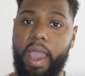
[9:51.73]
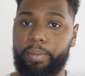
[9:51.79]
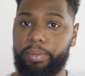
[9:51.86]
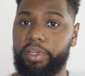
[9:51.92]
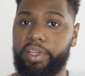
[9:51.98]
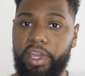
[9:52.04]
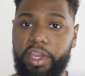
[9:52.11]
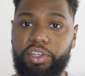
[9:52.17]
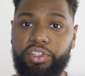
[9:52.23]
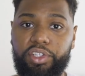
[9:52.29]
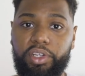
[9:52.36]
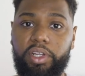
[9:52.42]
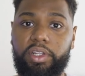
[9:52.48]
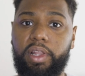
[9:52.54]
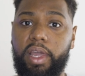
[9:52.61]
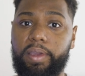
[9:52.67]

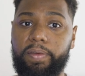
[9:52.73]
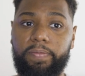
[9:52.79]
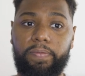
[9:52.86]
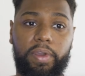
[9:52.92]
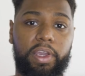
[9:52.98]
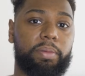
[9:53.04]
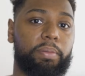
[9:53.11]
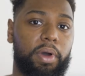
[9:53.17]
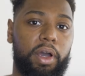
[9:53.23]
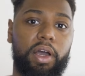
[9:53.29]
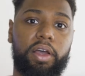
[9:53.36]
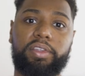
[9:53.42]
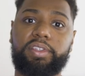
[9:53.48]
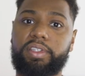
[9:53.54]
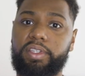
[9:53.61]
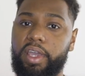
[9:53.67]
application like
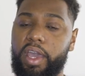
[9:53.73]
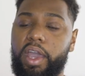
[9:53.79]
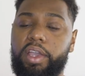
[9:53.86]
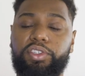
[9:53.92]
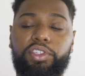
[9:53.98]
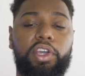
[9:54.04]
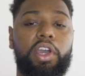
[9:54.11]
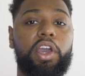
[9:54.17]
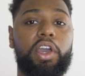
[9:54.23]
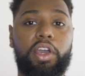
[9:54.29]
Figma, Sketch,